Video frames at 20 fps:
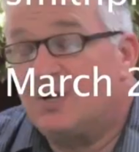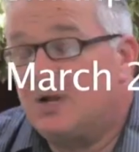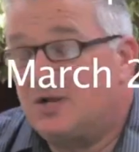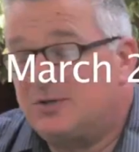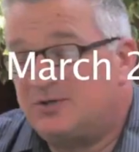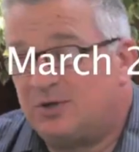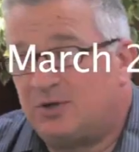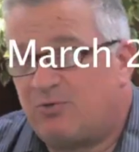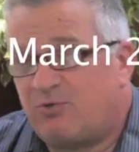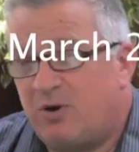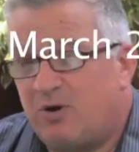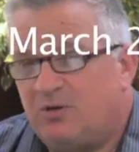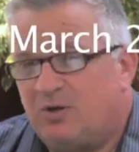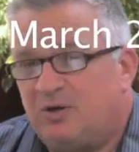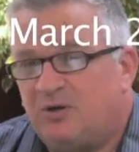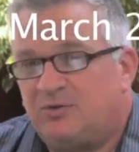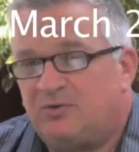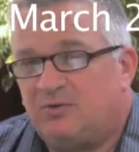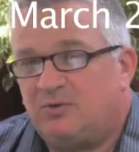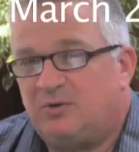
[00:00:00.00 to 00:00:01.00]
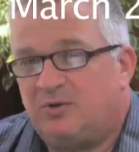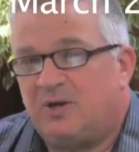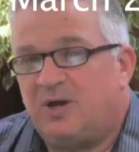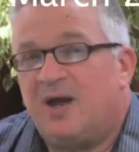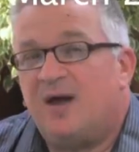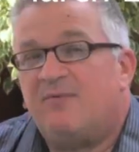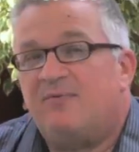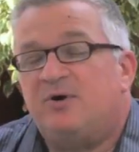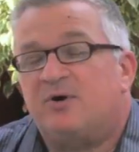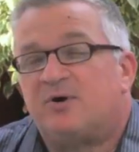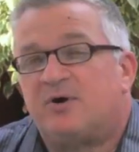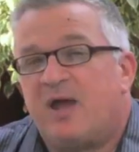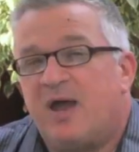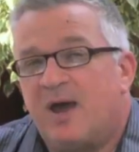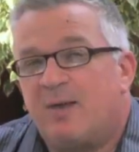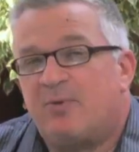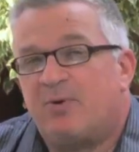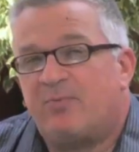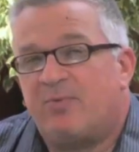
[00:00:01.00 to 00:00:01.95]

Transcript: It's a great little tool to have in your camera